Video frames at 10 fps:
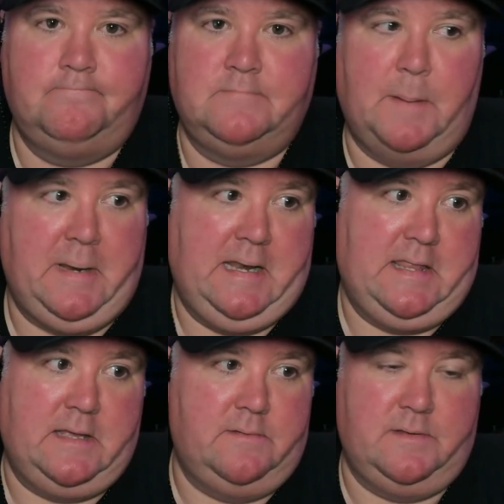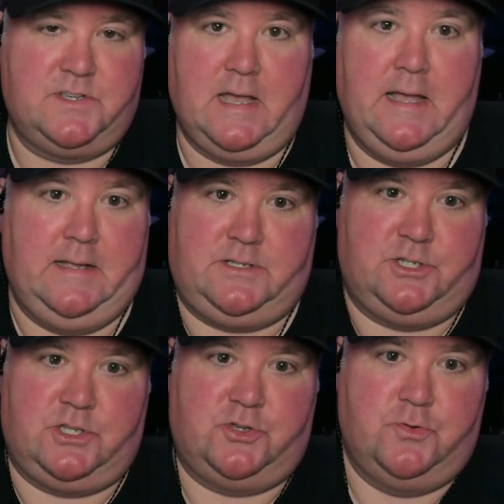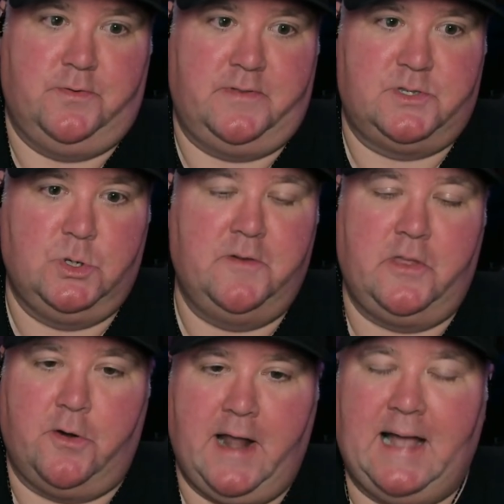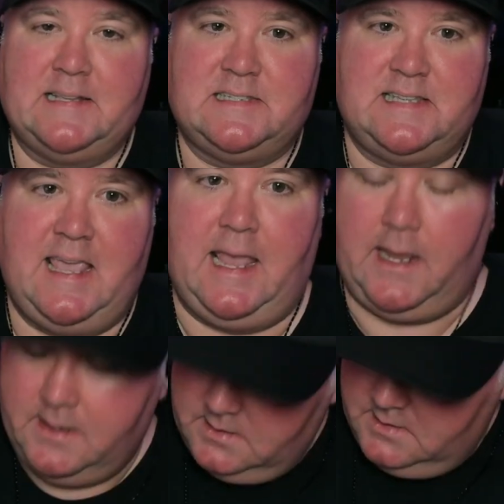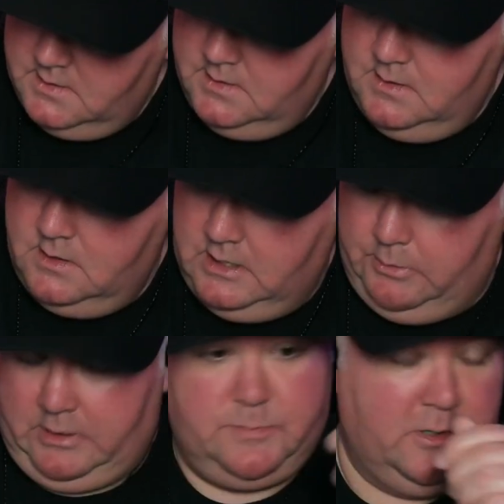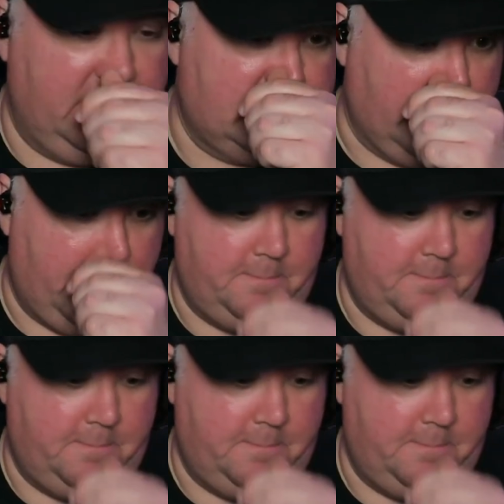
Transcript: I mean, it's just the truth. So if they're not seeing, let's put it this way.